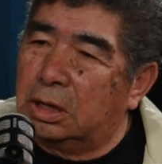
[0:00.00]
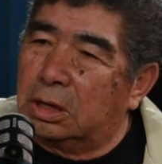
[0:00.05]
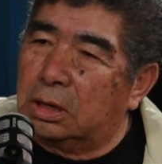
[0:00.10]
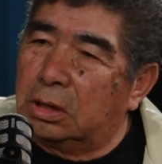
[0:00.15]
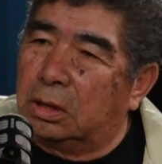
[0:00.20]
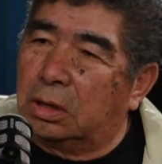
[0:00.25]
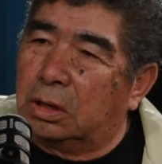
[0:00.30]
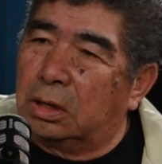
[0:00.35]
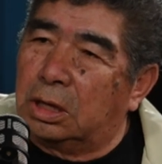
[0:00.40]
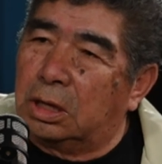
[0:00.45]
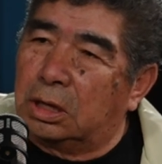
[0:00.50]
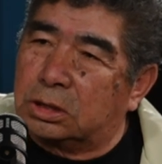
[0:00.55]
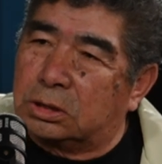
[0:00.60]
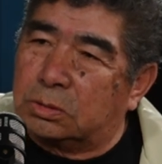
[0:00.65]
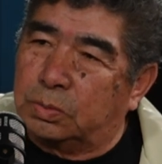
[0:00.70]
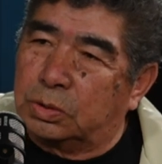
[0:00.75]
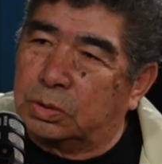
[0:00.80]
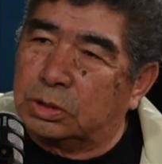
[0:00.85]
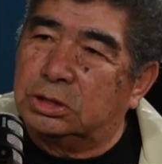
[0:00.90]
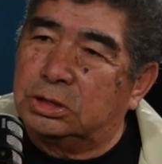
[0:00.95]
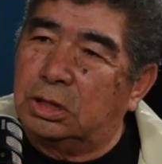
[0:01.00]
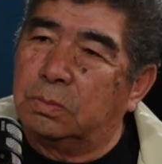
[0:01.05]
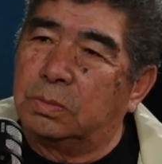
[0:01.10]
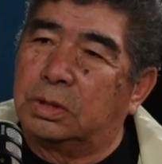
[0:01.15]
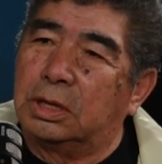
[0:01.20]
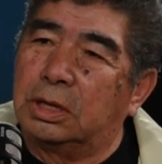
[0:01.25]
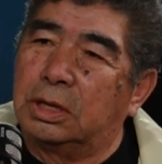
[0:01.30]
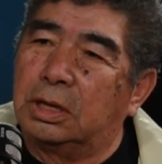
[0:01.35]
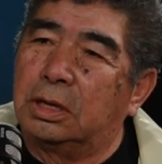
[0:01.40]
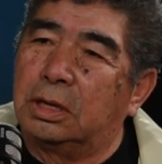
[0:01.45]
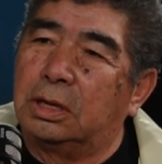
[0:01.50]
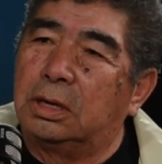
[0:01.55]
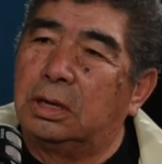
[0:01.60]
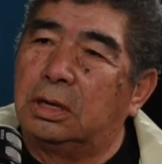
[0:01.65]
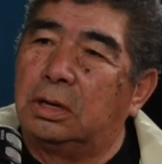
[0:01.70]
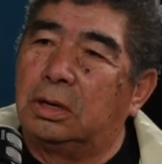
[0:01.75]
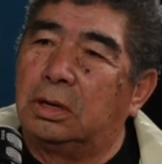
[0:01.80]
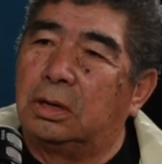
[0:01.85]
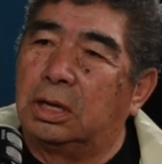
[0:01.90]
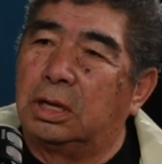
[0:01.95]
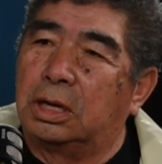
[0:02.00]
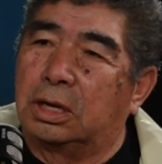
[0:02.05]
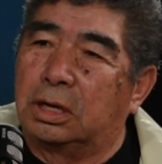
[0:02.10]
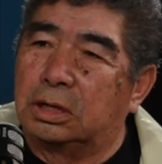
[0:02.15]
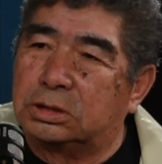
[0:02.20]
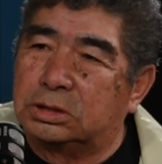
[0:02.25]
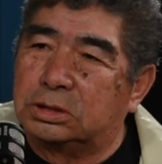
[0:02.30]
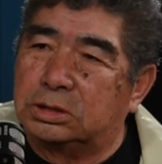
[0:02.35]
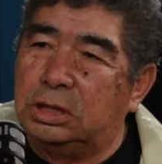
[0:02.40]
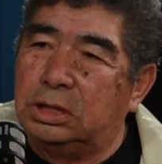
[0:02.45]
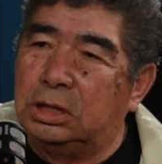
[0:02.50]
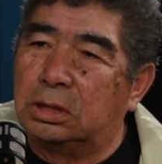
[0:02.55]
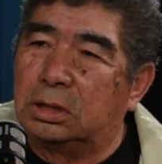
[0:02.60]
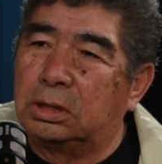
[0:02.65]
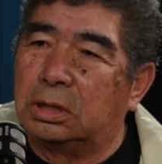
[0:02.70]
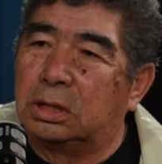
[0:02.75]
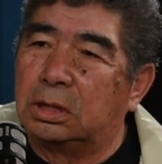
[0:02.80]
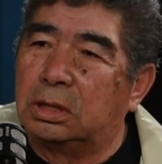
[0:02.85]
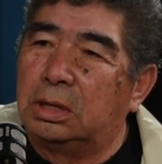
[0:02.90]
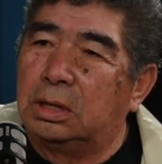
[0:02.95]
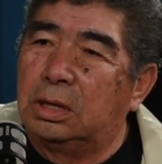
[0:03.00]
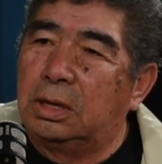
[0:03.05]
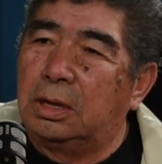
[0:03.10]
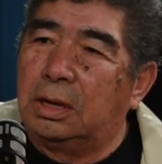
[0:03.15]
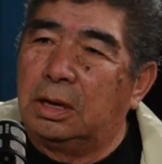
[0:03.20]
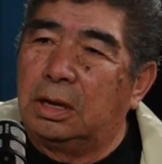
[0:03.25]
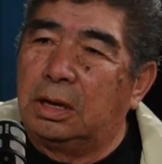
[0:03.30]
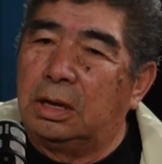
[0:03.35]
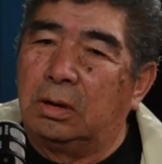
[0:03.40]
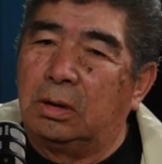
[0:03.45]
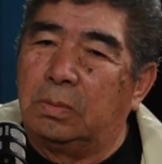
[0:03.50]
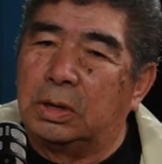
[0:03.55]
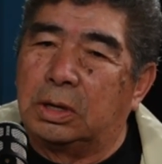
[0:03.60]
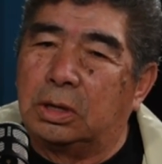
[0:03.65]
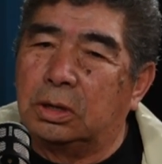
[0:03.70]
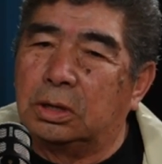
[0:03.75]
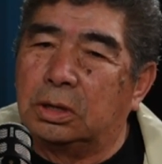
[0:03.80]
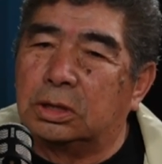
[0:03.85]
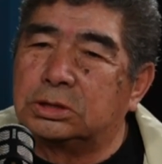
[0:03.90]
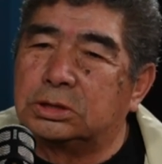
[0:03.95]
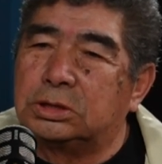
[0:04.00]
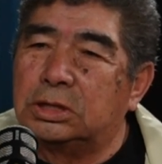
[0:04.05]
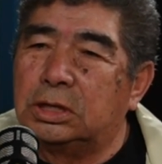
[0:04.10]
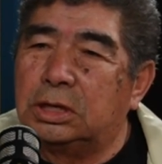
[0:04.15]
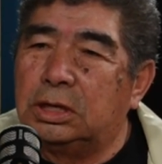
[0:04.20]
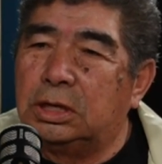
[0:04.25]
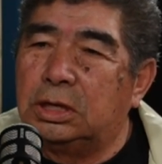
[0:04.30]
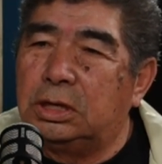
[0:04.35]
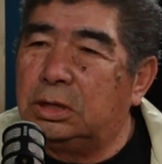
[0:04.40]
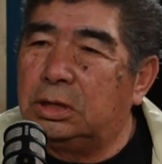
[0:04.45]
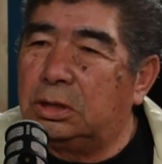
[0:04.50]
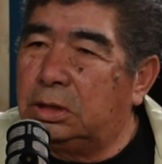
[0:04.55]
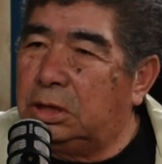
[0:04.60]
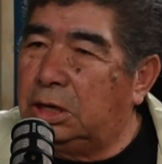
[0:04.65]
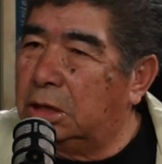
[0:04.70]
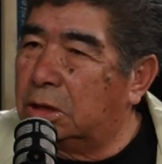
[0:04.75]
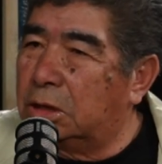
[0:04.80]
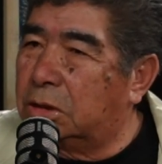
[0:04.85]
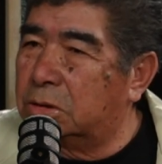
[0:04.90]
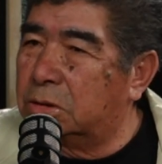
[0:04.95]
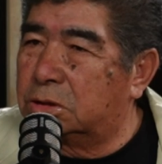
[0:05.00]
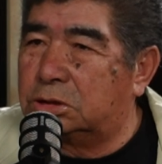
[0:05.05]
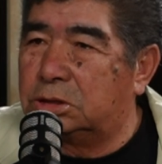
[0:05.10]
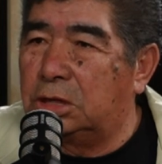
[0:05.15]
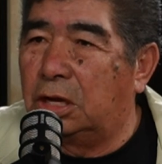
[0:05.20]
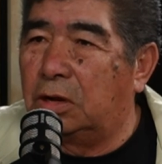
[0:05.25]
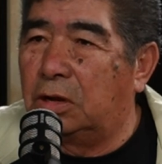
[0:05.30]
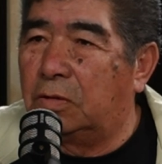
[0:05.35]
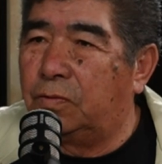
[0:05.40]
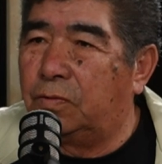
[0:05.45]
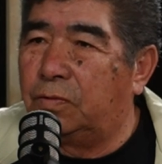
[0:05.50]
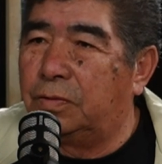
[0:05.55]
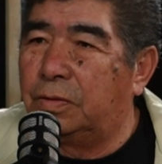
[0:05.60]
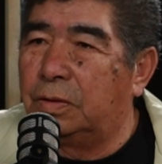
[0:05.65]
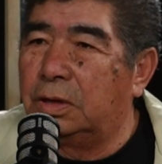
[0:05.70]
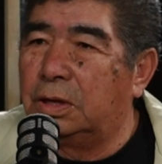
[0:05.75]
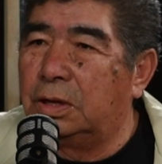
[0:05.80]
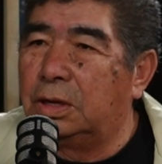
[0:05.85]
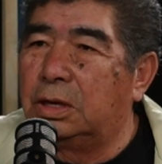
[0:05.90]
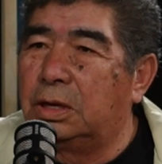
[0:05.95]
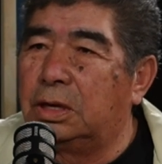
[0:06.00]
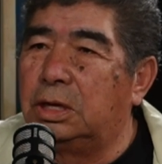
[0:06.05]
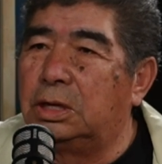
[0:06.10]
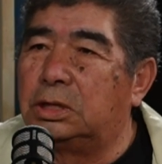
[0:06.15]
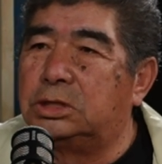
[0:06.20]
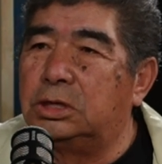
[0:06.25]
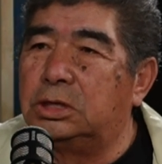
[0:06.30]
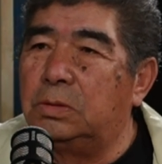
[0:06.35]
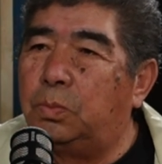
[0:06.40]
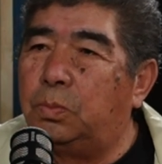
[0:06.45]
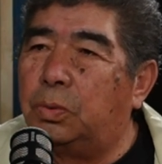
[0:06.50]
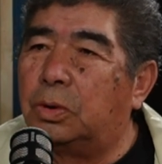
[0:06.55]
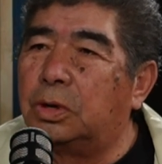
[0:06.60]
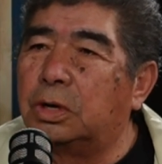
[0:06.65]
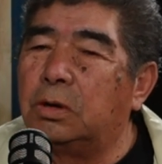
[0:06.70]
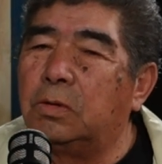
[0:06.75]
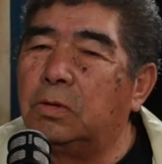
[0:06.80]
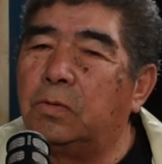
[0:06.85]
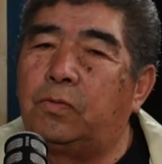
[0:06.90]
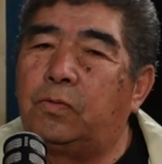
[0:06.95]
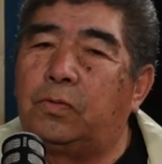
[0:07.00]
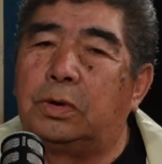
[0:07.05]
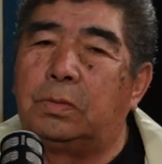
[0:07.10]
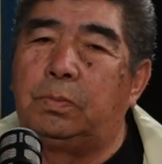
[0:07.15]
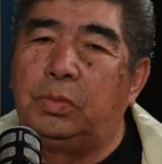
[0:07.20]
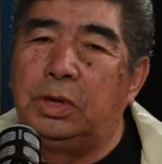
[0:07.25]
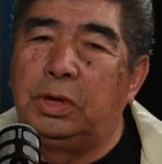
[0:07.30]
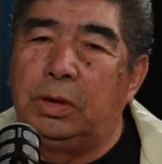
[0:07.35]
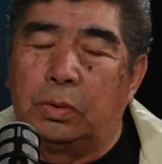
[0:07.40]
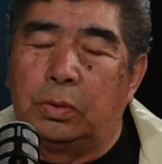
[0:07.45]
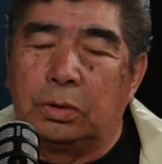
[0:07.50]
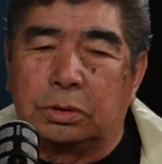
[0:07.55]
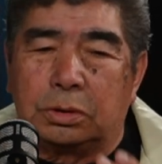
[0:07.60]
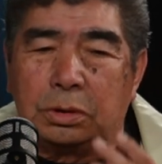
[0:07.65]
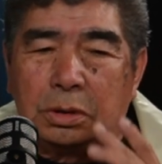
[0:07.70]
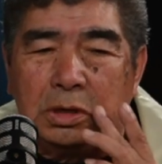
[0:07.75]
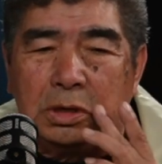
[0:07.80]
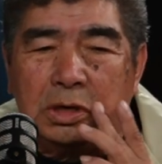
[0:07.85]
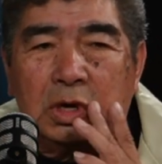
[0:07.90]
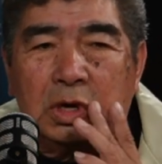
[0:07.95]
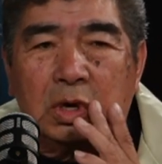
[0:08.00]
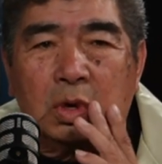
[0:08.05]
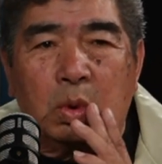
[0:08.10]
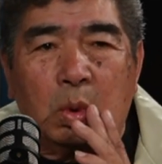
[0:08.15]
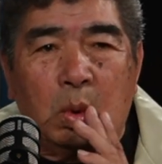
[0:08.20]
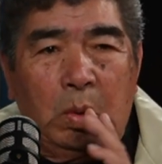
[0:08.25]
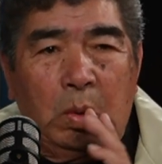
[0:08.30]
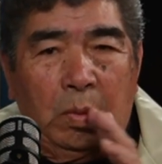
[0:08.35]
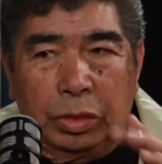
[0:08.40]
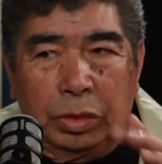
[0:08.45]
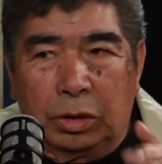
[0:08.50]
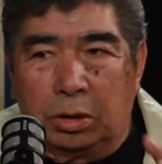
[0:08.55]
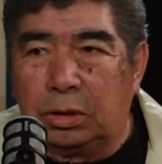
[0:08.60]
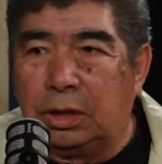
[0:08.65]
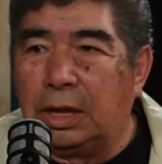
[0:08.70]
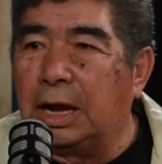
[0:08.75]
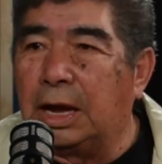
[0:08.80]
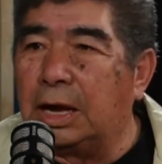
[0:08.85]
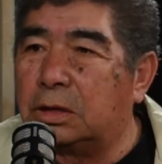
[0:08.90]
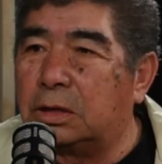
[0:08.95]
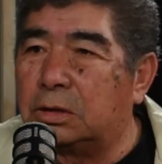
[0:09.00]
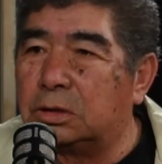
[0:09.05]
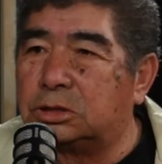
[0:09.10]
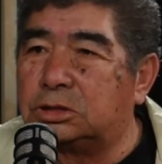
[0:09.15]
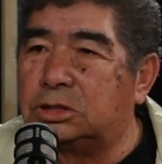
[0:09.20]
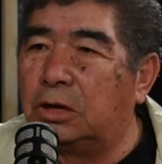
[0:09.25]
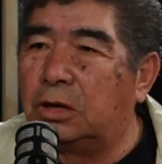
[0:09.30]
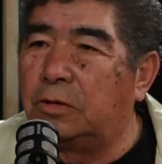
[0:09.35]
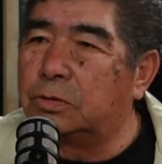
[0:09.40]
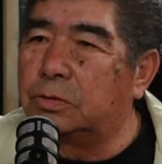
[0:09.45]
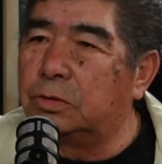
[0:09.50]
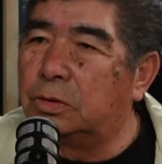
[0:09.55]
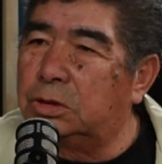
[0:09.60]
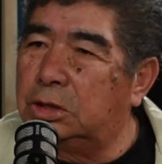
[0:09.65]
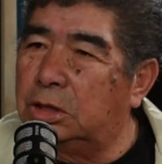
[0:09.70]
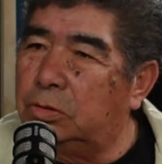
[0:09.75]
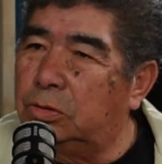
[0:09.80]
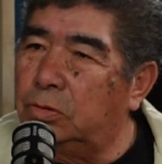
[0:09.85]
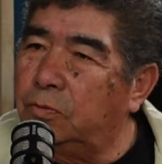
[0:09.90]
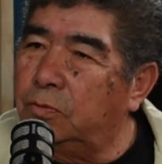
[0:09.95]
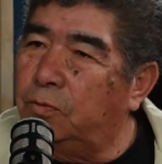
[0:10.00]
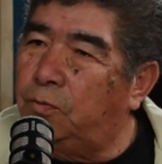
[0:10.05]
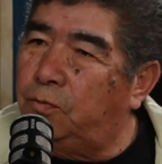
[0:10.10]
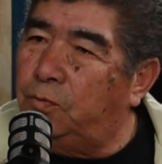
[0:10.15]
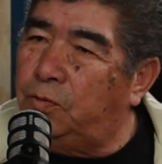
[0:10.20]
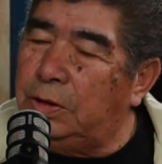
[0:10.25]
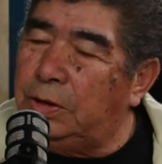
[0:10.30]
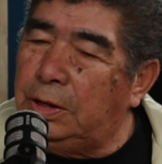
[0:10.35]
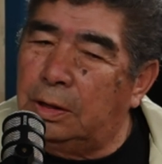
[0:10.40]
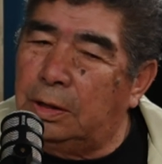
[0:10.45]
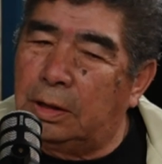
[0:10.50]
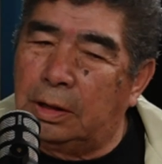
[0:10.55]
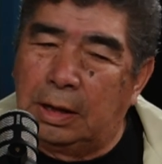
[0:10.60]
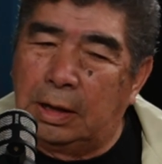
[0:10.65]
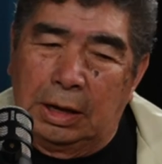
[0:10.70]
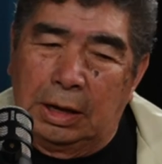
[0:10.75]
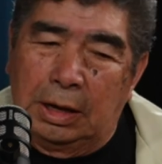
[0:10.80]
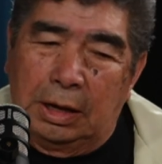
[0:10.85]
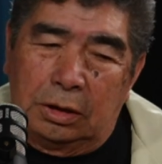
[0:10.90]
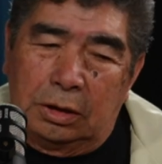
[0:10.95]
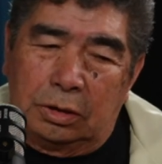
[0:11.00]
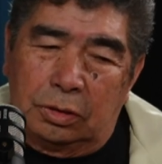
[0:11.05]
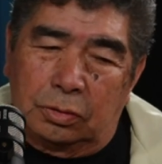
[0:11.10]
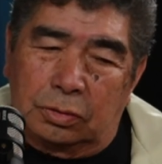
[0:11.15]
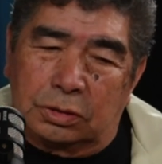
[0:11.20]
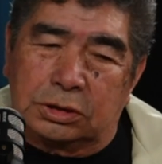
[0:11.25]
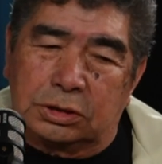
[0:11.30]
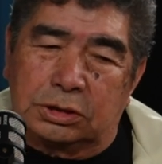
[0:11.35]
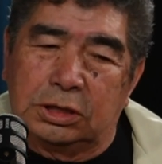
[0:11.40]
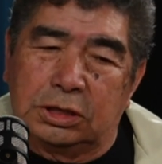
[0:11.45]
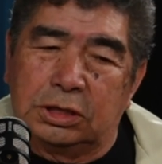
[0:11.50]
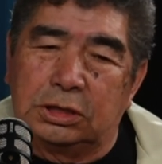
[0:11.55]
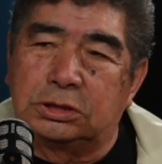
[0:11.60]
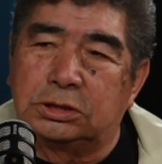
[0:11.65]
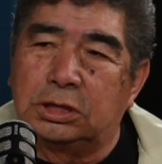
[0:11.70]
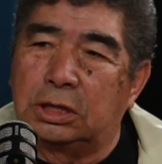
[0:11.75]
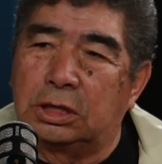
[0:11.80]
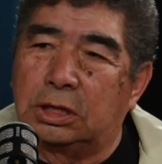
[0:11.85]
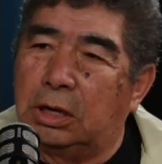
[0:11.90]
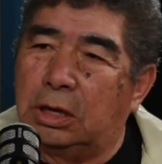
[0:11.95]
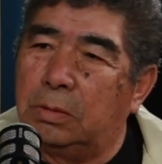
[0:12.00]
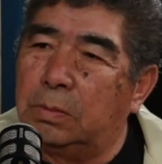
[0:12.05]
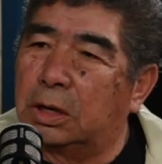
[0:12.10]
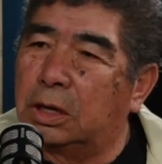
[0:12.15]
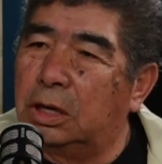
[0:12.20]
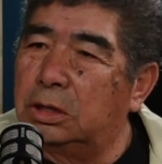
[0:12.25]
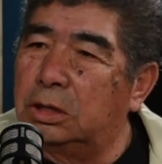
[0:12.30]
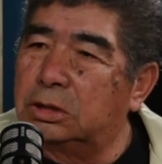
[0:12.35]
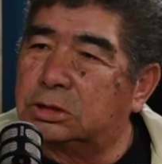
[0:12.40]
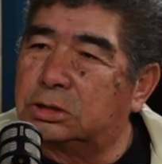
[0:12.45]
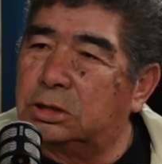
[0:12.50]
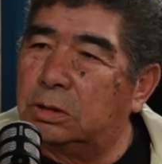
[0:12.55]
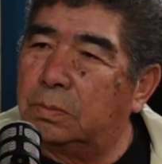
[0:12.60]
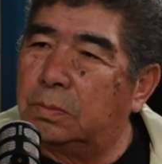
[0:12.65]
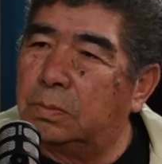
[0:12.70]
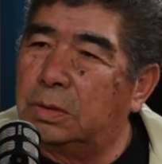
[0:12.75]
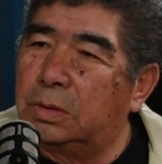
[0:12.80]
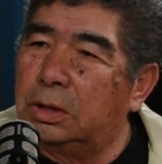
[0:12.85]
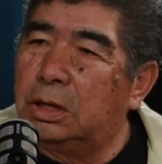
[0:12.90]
God has put something, you know, like mm. a mm-hmm. seal, you know, because you're dead to self. Yep. It's important for people to learn to die to self so they don't feel those things that come against them.